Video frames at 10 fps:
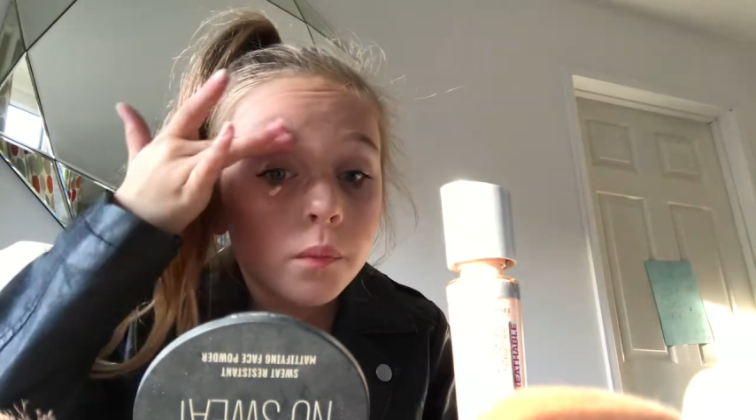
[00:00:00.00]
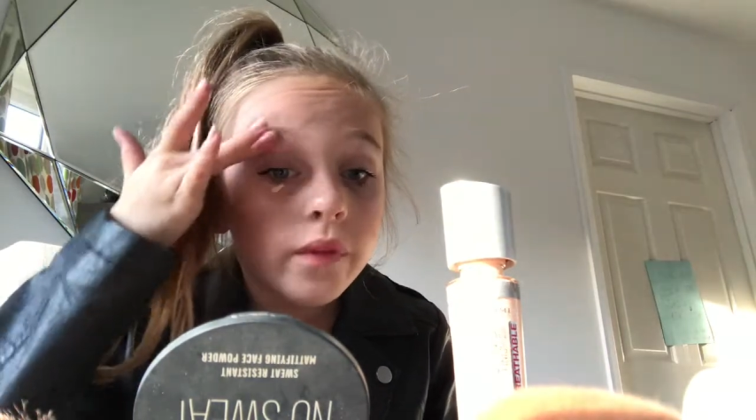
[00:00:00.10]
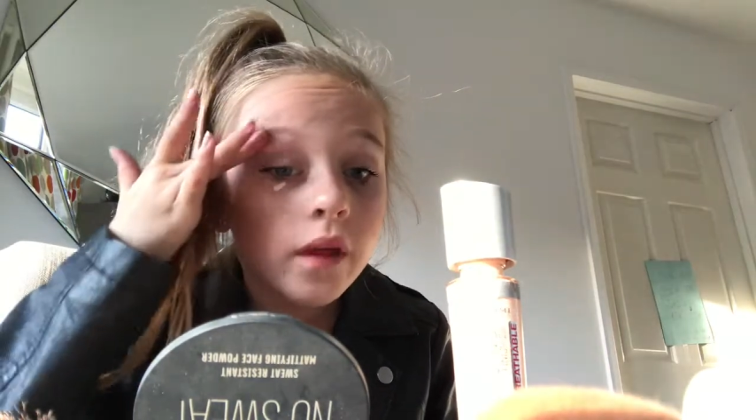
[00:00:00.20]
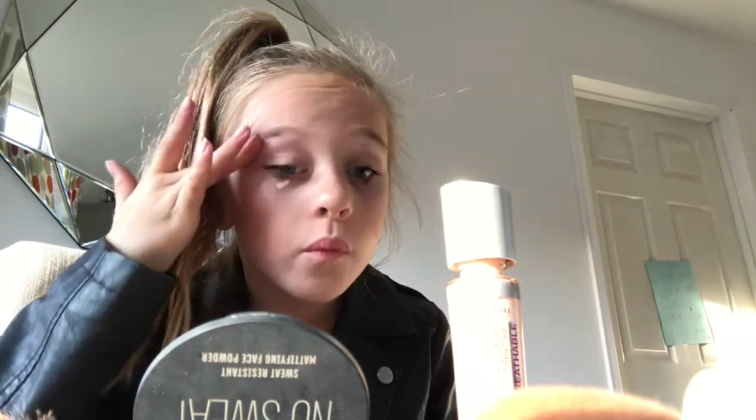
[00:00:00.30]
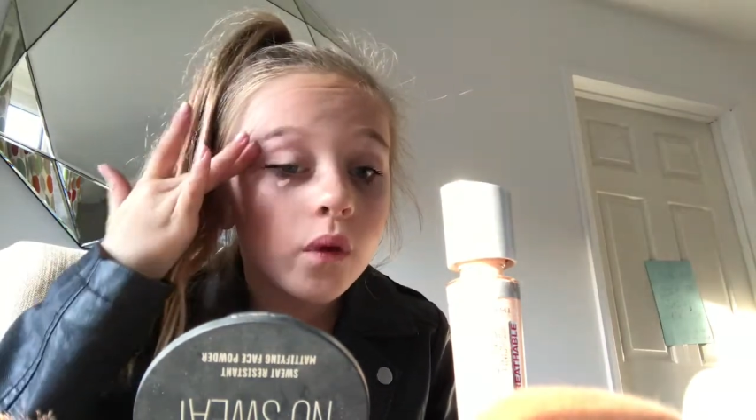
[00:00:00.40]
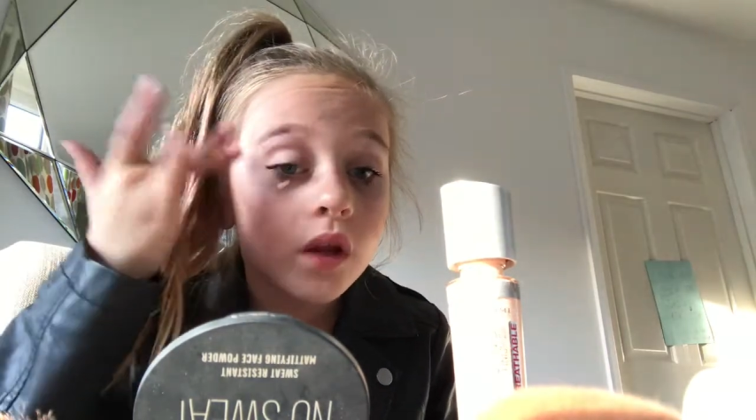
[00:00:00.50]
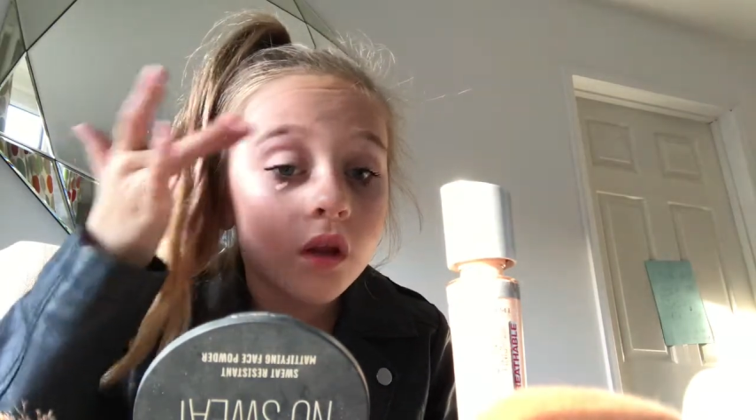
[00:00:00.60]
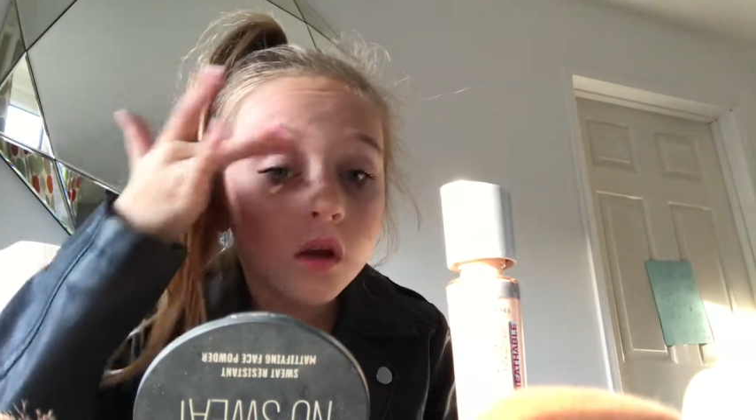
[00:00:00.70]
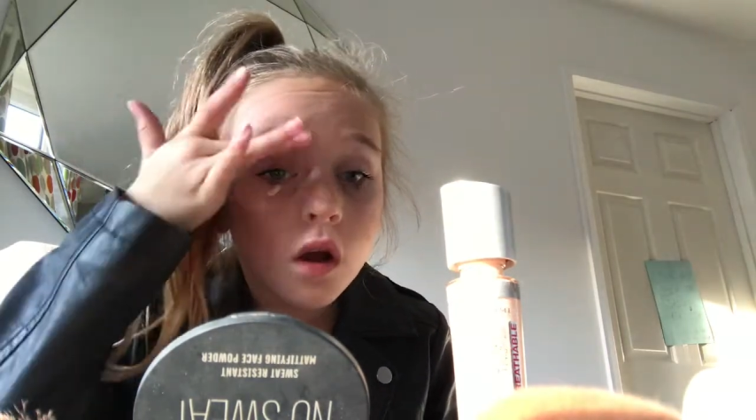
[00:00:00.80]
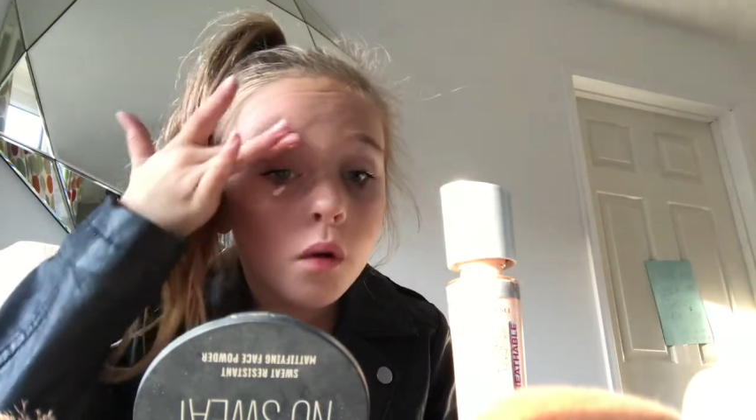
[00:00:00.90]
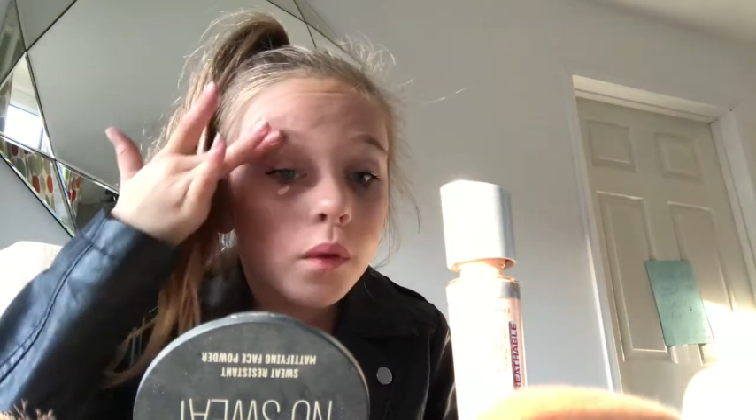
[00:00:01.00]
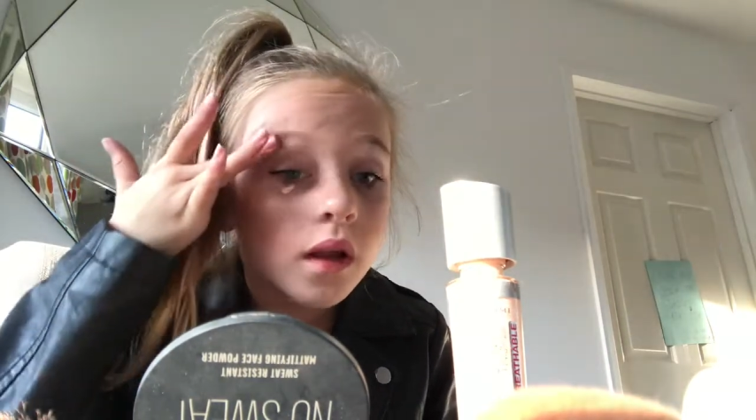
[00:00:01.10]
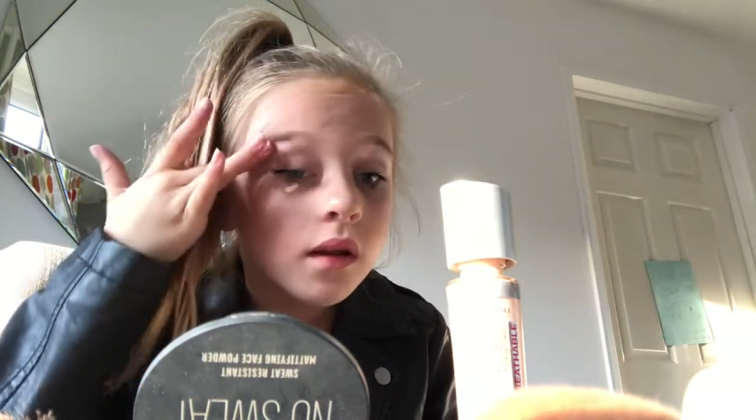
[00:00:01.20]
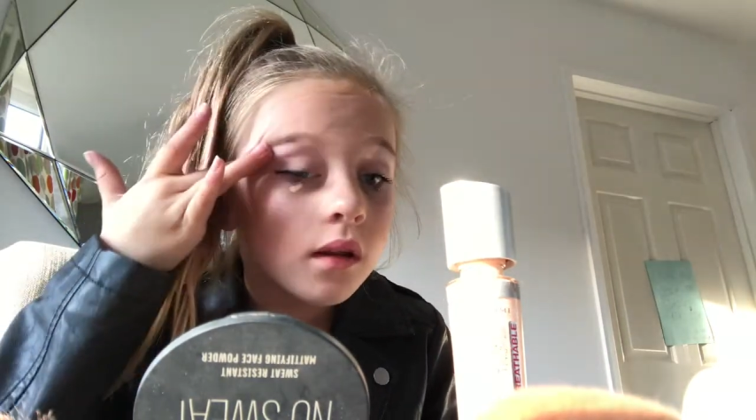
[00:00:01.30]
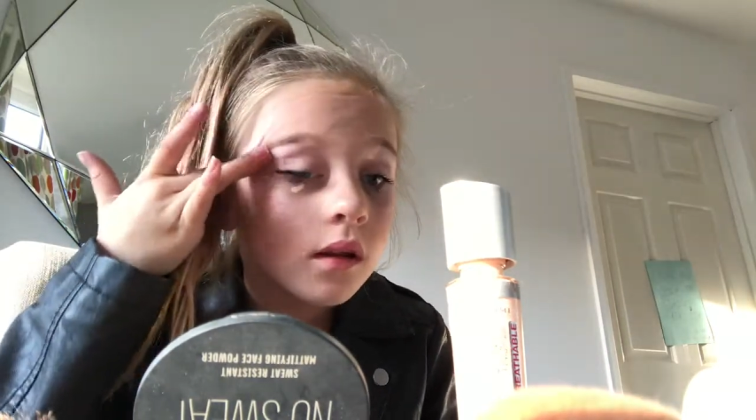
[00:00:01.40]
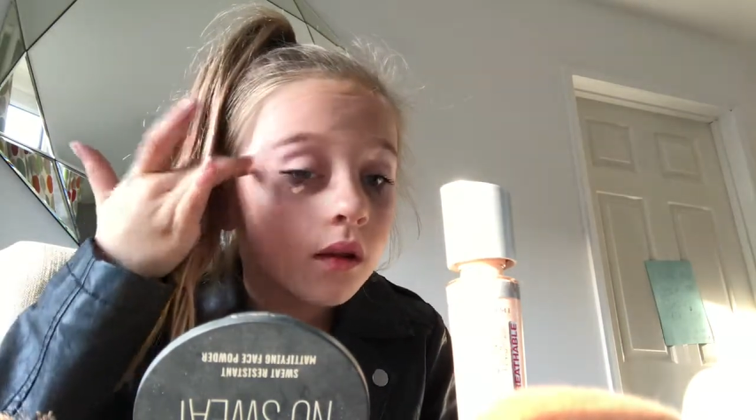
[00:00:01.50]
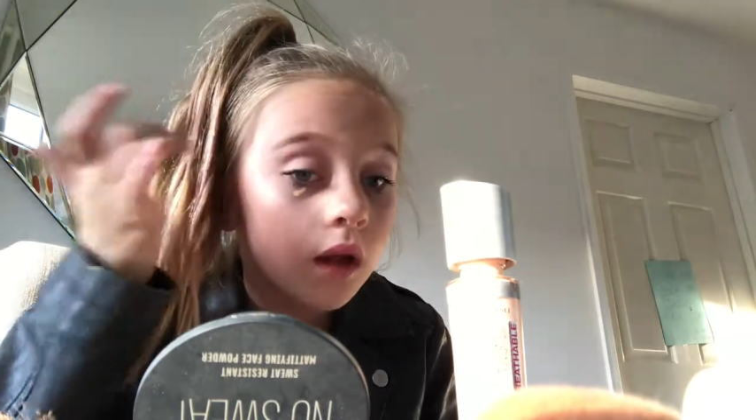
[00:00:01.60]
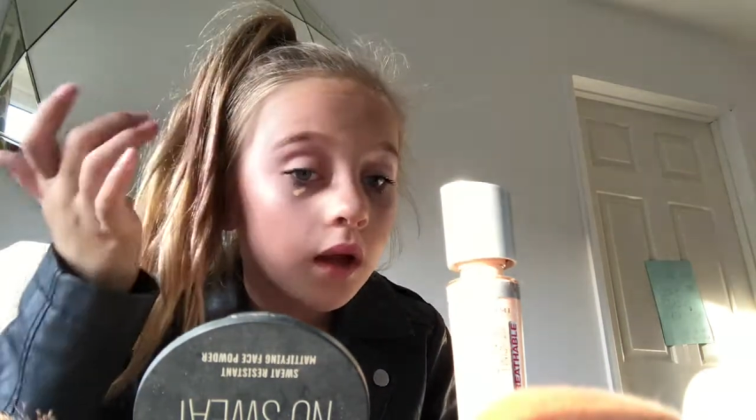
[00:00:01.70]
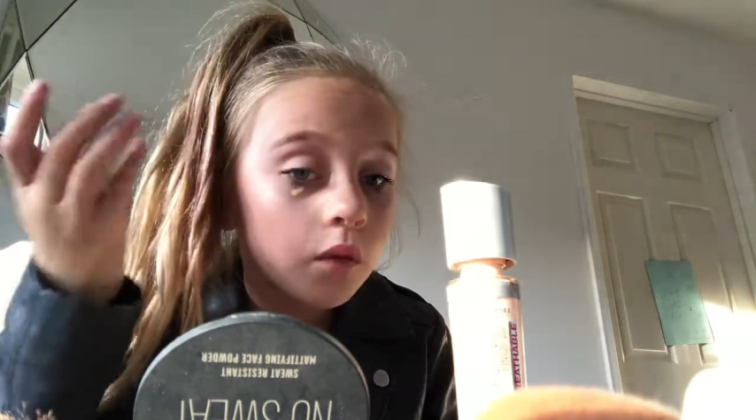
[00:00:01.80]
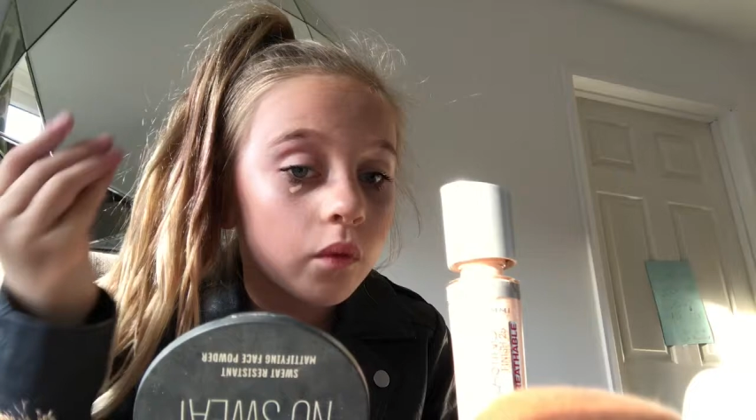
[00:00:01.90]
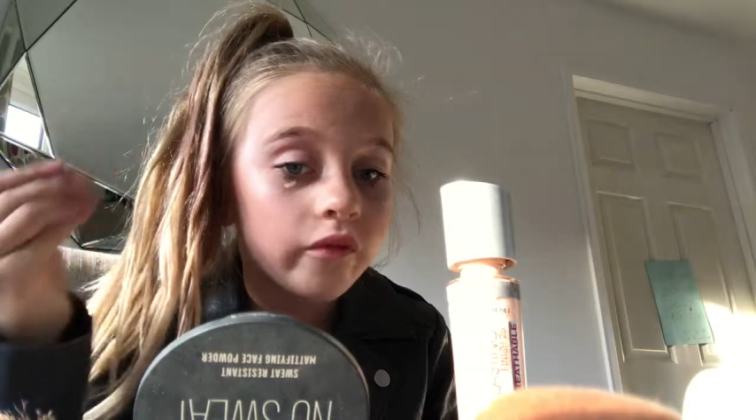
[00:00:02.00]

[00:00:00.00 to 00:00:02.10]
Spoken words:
but then when you go in like